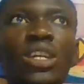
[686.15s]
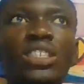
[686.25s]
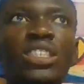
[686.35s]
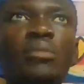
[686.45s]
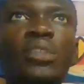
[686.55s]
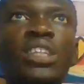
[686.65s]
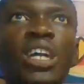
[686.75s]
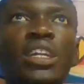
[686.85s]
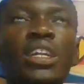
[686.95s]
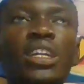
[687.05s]
something
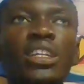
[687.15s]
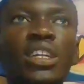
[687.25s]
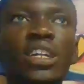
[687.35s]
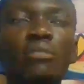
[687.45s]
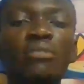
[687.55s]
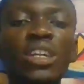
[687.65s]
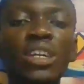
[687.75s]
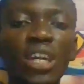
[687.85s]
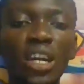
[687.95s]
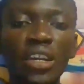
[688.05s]
that they can they
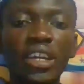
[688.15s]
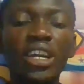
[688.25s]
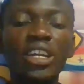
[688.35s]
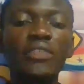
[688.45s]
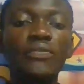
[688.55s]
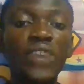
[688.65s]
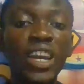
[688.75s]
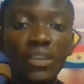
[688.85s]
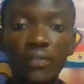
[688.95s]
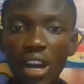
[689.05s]
can uh, they can
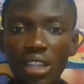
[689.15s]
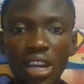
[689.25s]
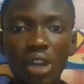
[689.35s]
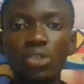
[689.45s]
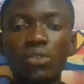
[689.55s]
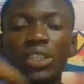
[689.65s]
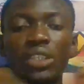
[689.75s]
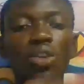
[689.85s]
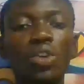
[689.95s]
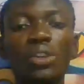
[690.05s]
find facts out of
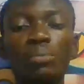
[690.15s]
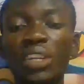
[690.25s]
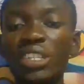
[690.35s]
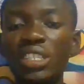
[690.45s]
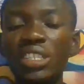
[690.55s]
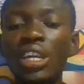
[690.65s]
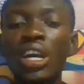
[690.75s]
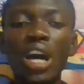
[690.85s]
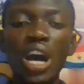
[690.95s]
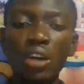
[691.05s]
it or the basis
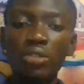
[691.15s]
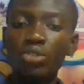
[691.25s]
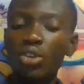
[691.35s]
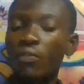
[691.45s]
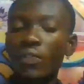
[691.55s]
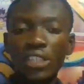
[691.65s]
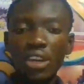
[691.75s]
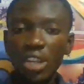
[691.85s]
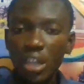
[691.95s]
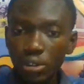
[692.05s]
out of it.
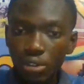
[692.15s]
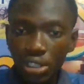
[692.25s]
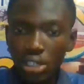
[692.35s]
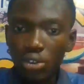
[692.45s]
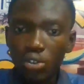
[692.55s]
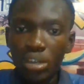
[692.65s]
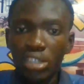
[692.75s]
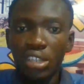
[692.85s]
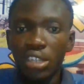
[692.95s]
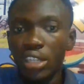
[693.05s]
I would like you to share a
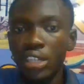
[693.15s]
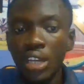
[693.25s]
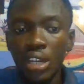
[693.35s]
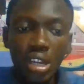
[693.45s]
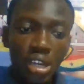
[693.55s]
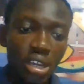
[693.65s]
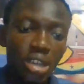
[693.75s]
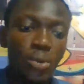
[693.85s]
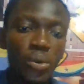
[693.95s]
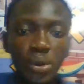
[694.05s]
comment, and then
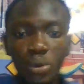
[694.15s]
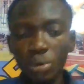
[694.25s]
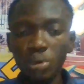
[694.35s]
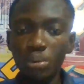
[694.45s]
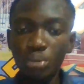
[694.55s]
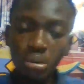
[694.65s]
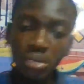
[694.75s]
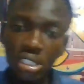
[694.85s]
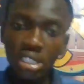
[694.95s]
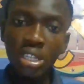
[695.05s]
uh, we, we
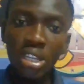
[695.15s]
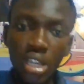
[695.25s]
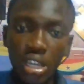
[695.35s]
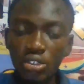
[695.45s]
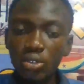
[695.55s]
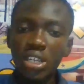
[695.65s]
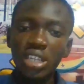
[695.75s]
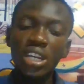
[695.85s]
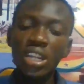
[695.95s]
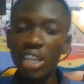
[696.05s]
promise uh, you
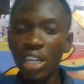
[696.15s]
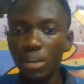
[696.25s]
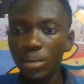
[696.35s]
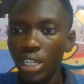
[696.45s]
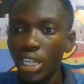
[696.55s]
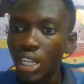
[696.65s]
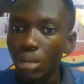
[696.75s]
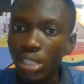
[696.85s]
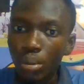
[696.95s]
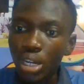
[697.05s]
that any other update that
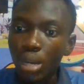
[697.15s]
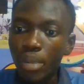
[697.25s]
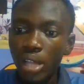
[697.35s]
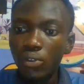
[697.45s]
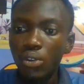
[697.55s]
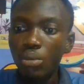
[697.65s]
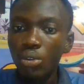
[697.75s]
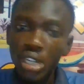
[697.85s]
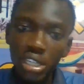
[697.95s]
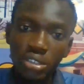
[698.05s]
comes up on our platform
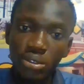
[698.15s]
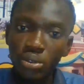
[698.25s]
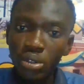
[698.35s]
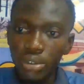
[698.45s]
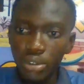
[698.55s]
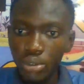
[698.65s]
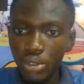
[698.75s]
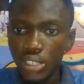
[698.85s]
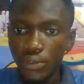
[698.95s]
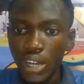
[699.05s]
will get you
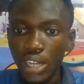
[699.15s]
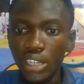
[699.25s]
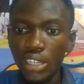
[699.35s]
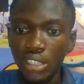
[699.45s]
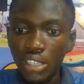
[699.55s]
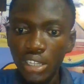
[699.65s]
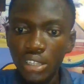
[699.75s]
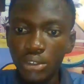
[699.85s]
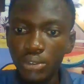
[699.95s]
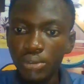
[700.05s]
notified.
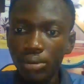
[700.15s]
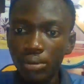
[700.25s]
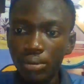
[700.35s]
Thank you.